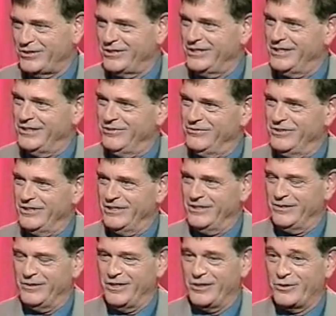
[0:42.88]
of
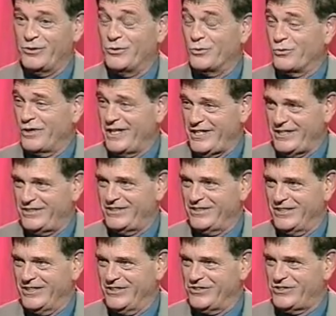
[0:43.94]
a great
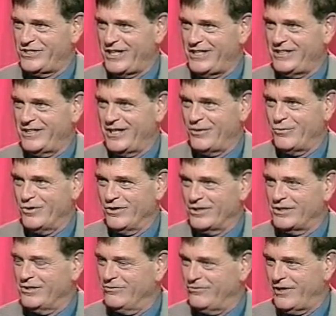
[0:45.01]
state
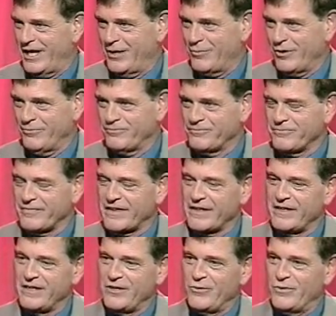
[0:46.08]
network of fiber,
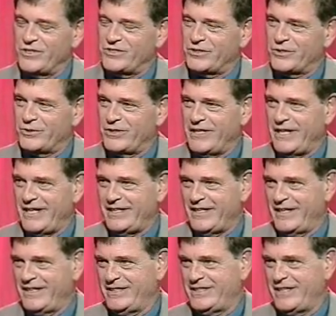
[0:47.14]
was to create
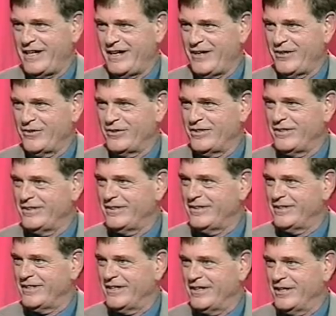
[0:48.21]
a town
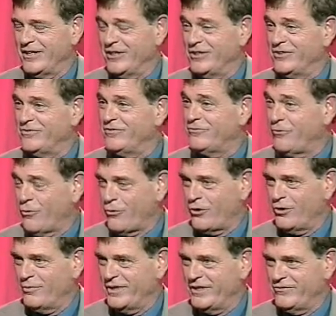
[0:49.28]

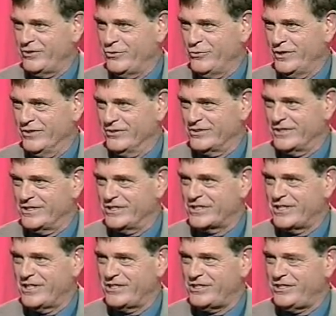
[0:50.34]
forum, if you will, to
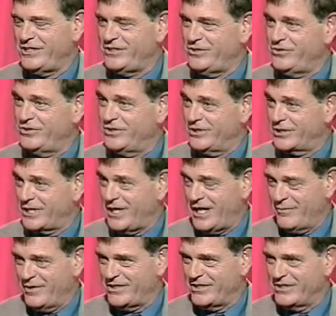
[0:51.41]
discuss issues that are
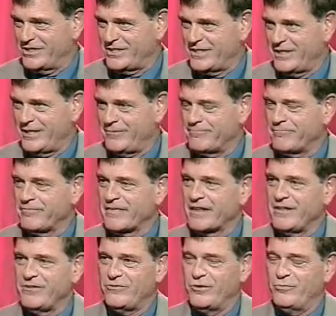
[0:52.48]
common to the state
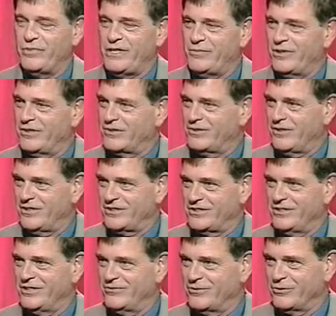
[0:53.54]
from people across
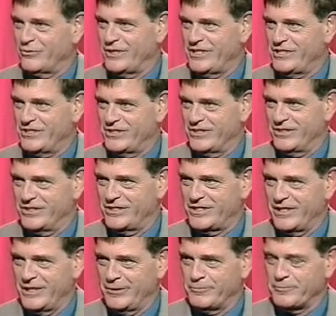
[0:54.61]
the different regions of the
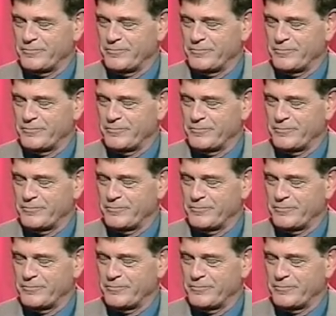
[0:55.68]
state.